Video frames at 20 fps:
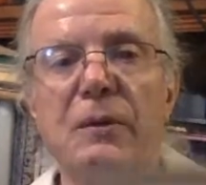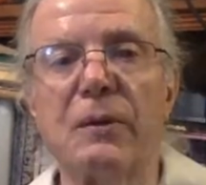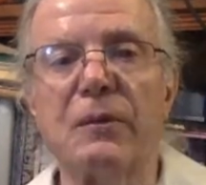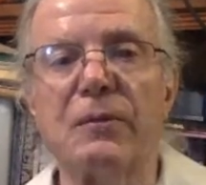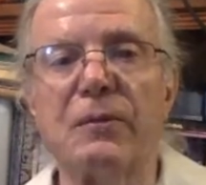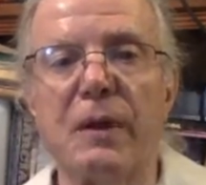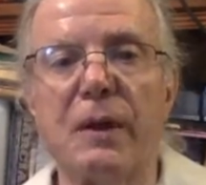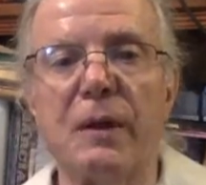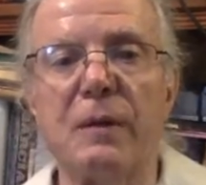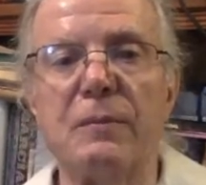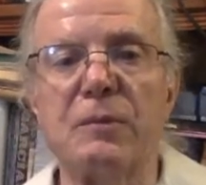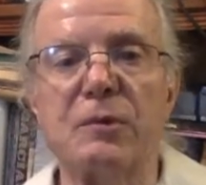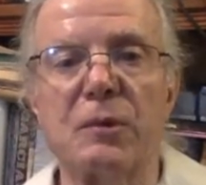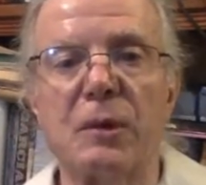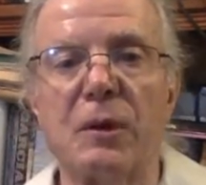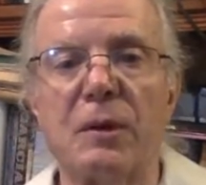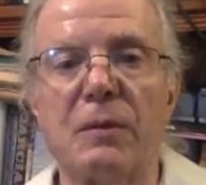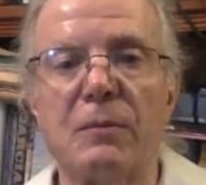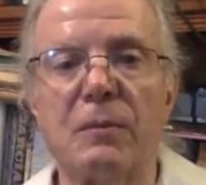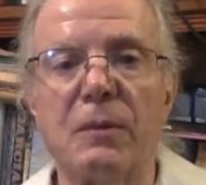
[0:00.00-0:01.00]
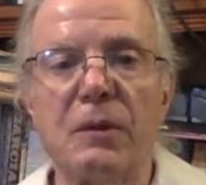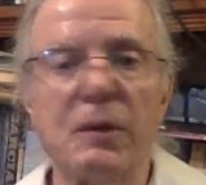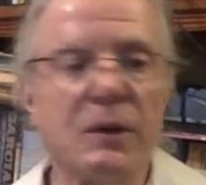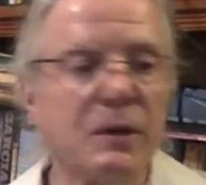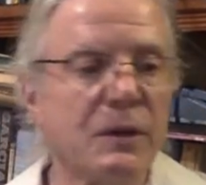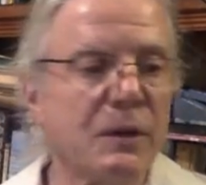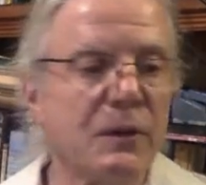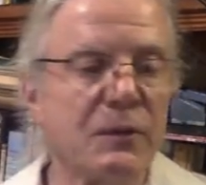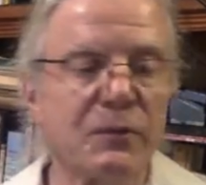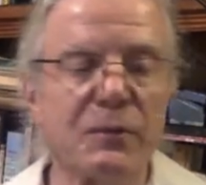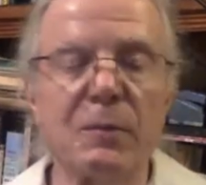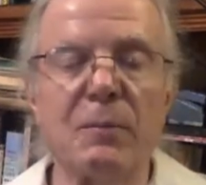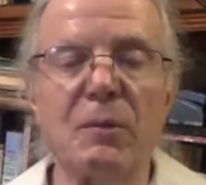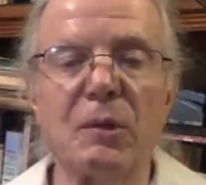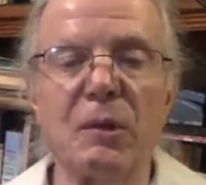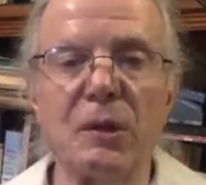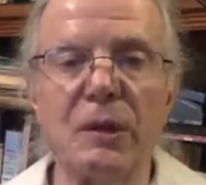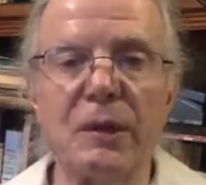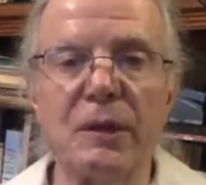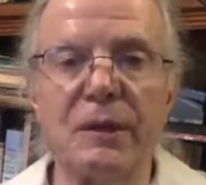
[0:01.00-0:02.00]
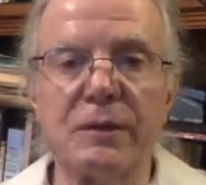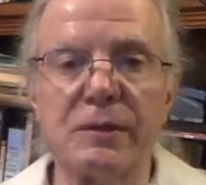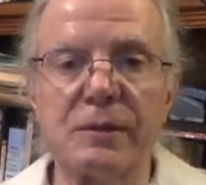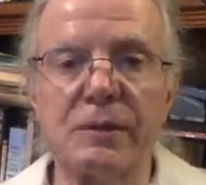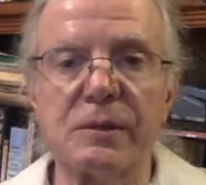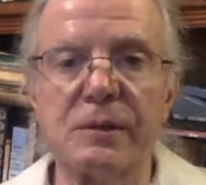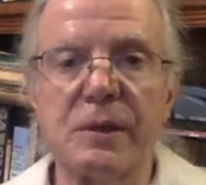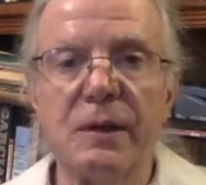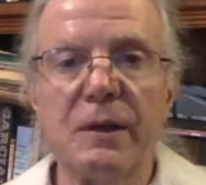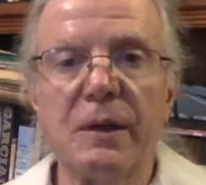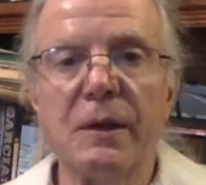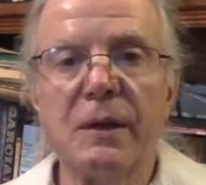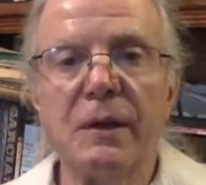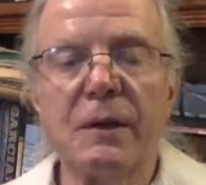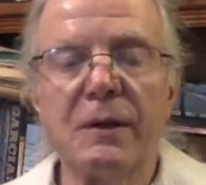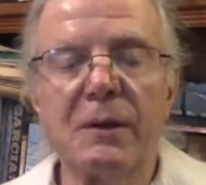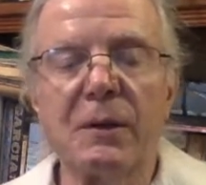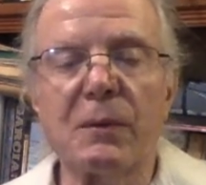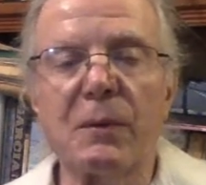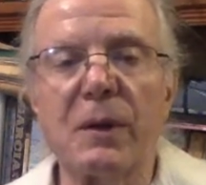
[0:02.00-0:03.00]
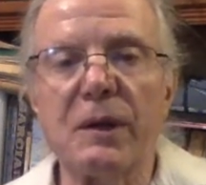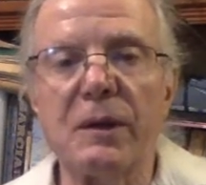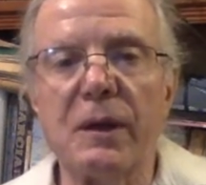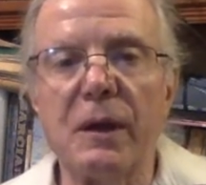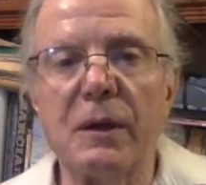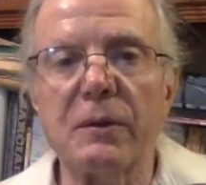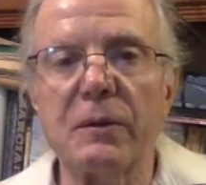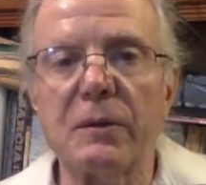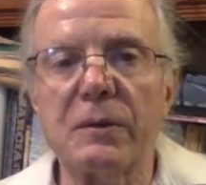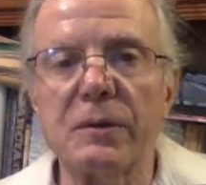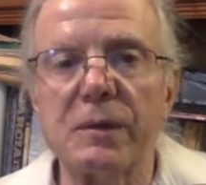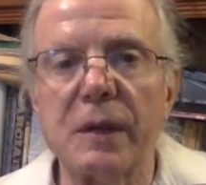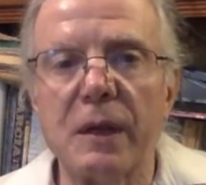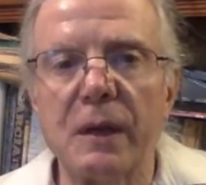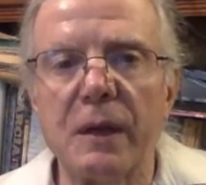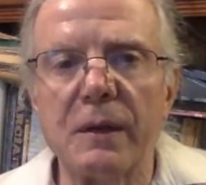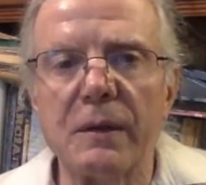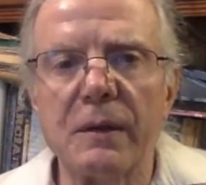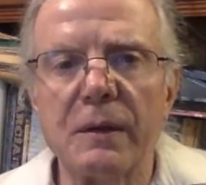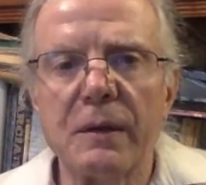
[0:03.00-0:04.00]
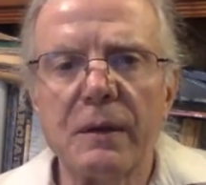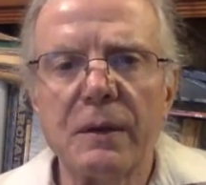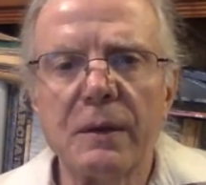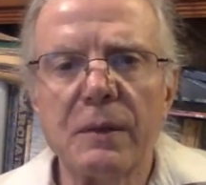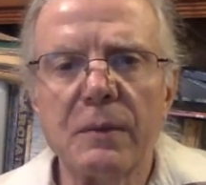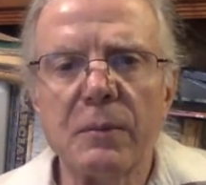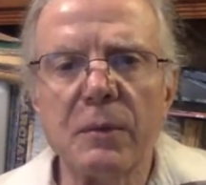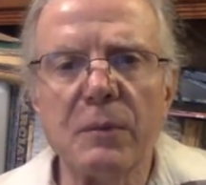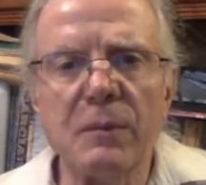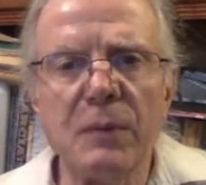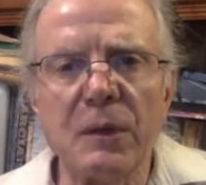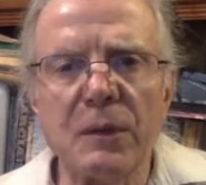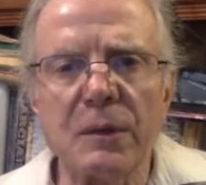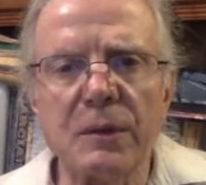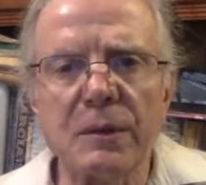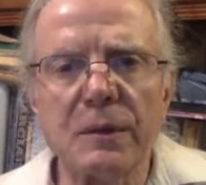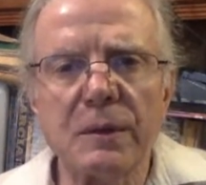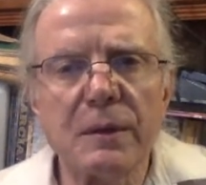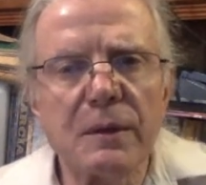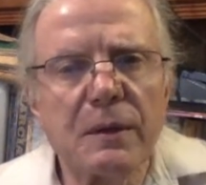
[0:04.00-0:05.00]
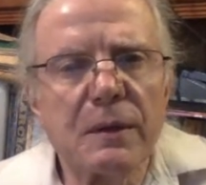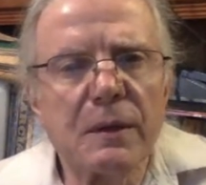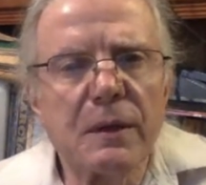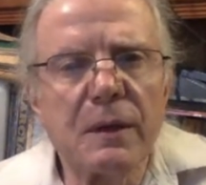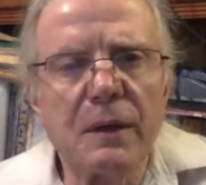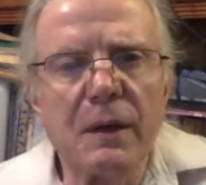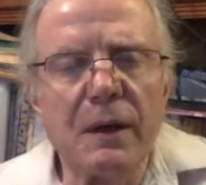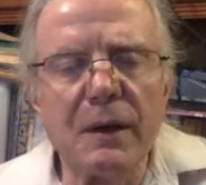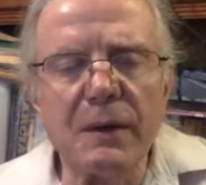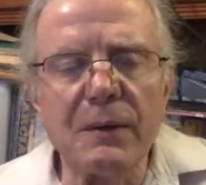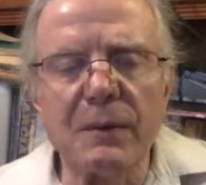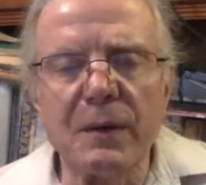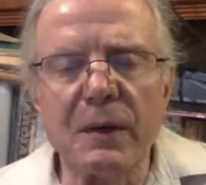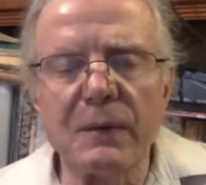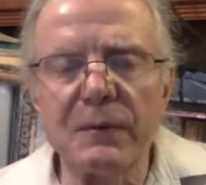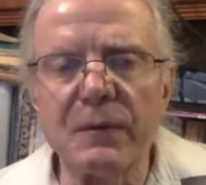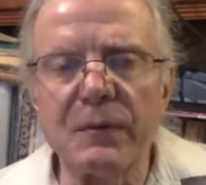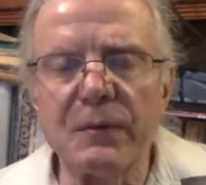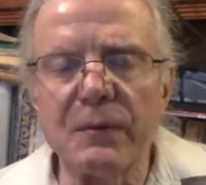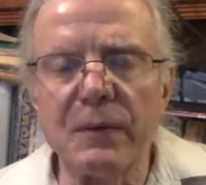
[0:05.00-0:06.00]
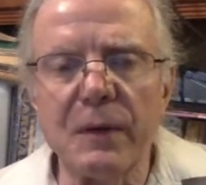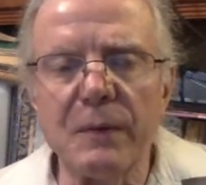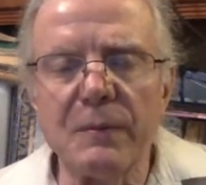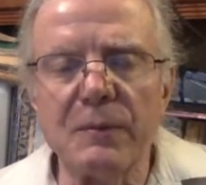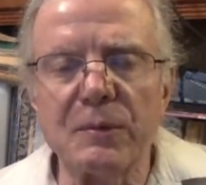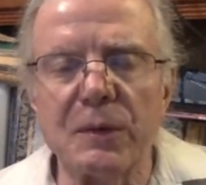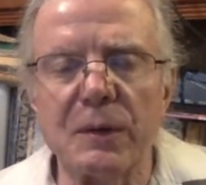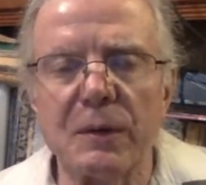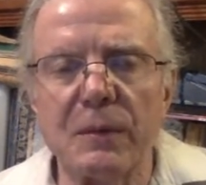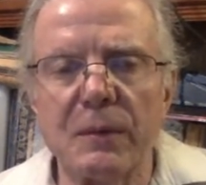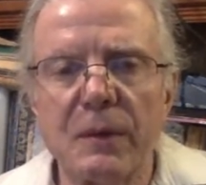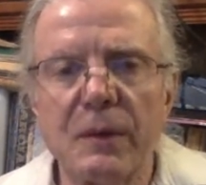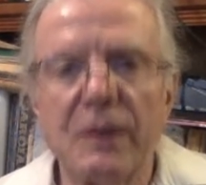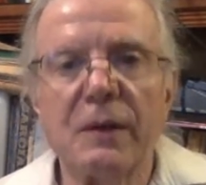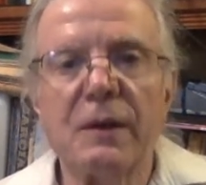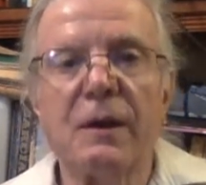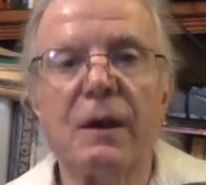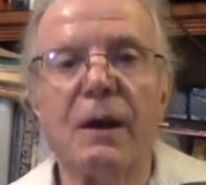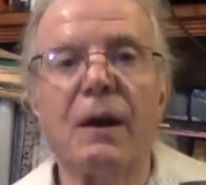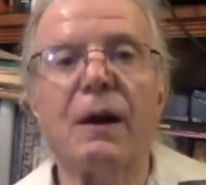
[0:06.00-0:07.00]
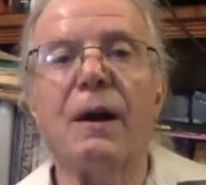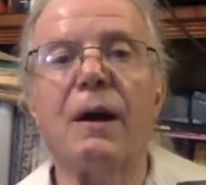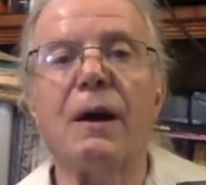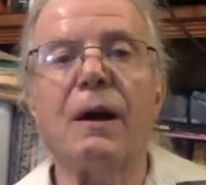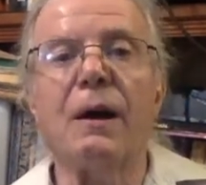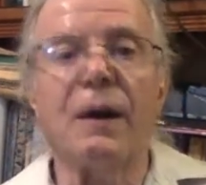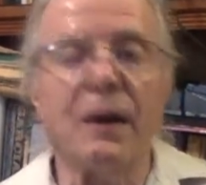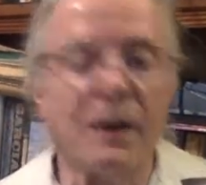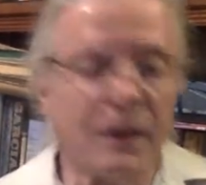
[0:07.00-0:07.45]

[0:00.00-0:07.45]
the frame drum from the Middle East. Now, right now you're saying, but Mitch, I don't have a frame drum. Aha.